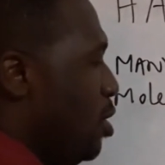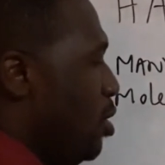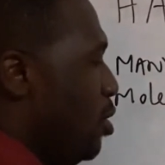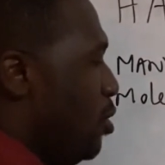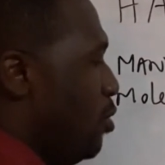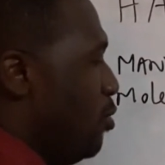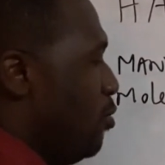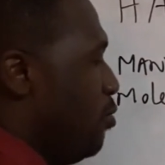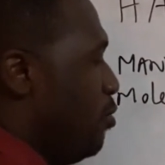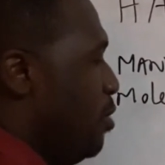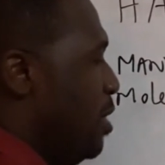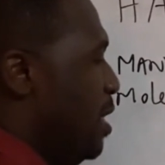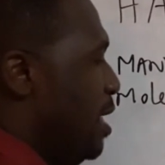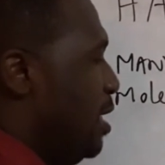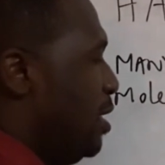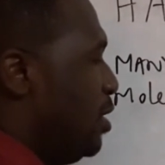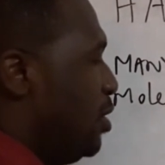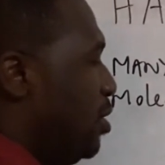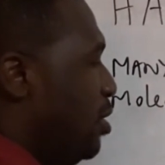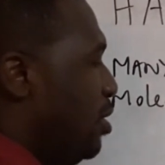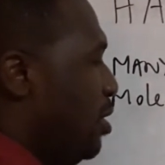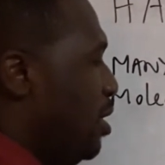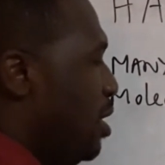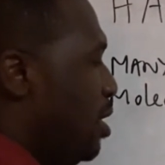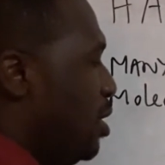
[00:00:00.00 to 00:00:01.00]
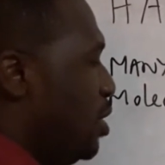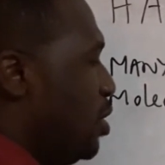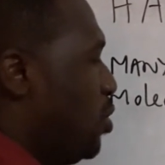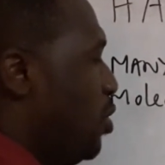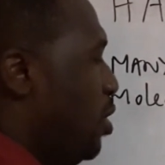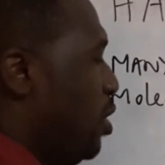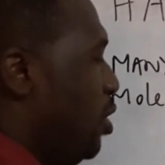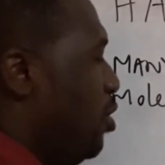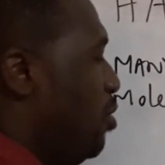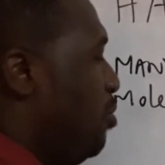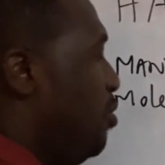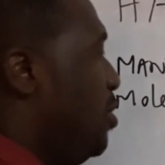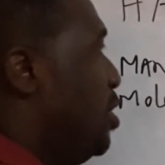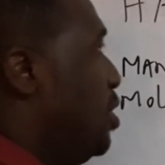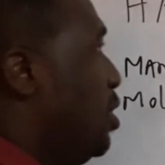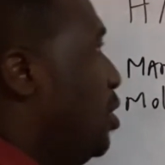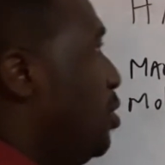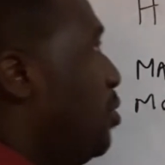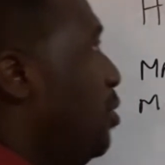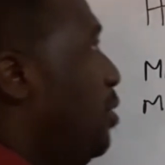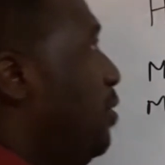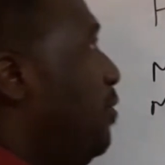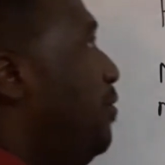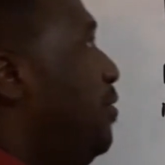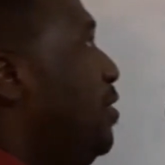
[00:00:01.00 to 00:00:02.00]
raised to their stoichiometric
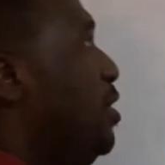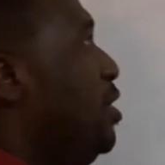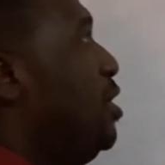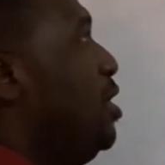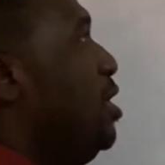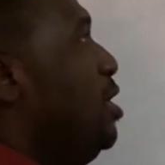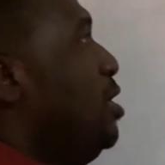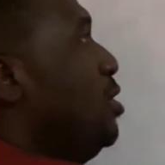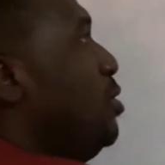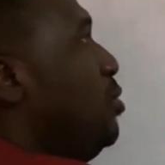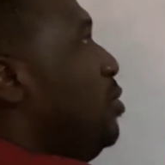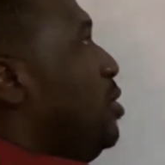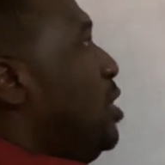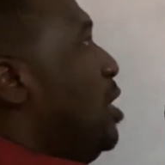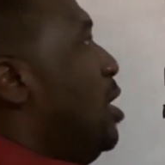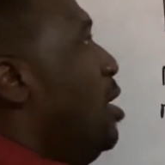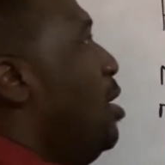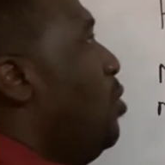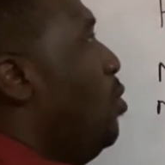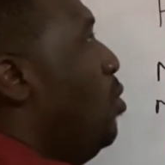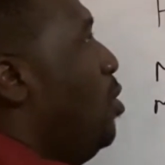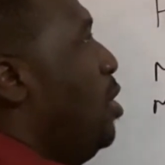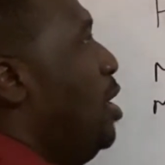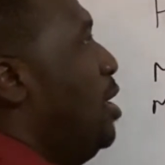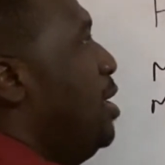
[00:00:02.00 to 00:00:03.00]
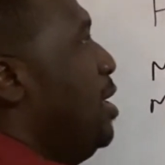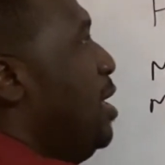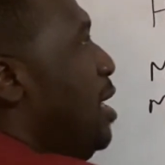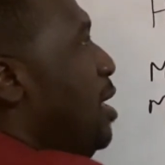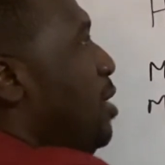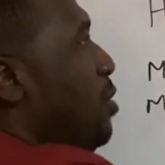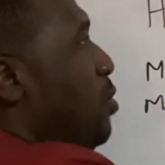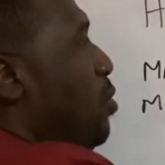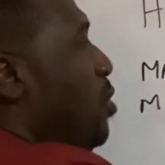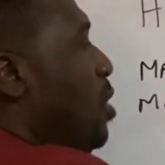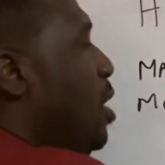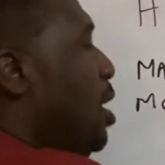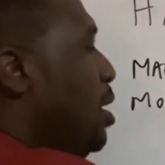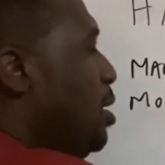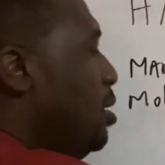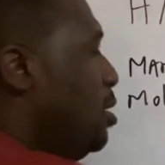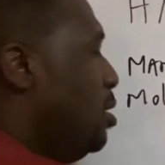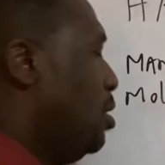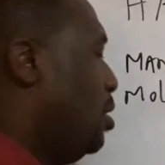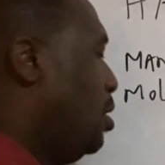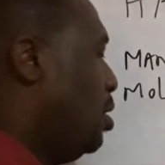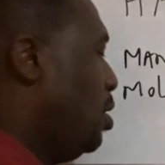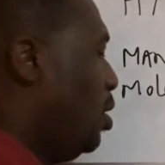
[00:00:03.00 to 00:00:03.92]
coefficients, which are 1 and 1,